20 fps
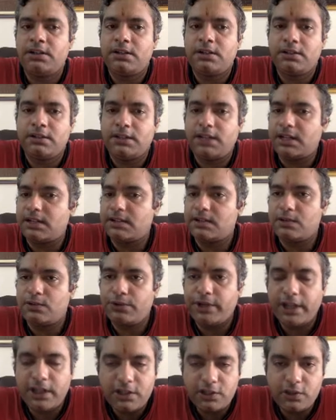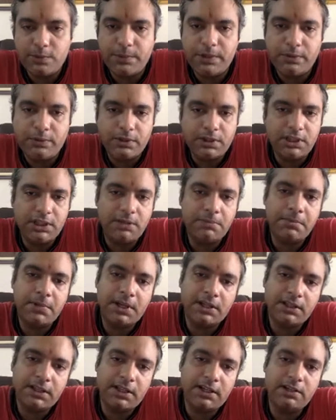there is no energy between them
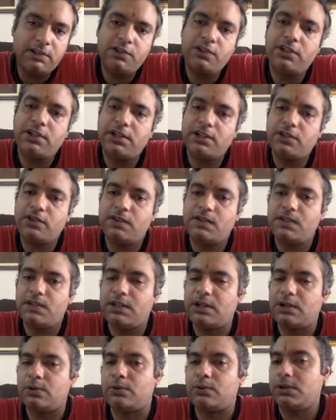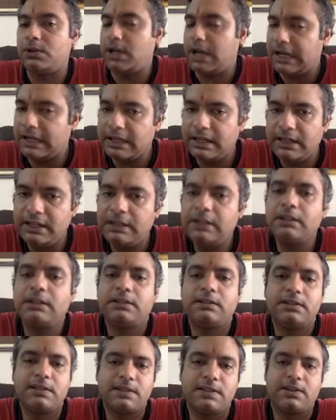and the energy reaches zero. Again,
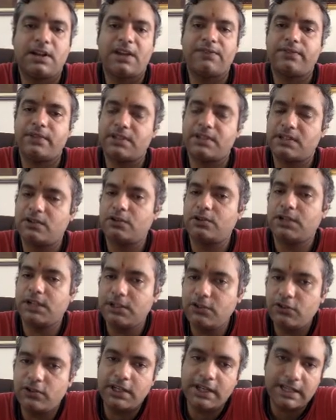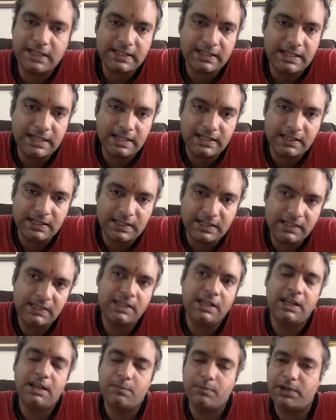this graph does not touch the x-axis
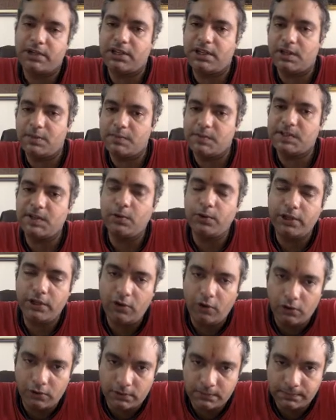but keeps going on.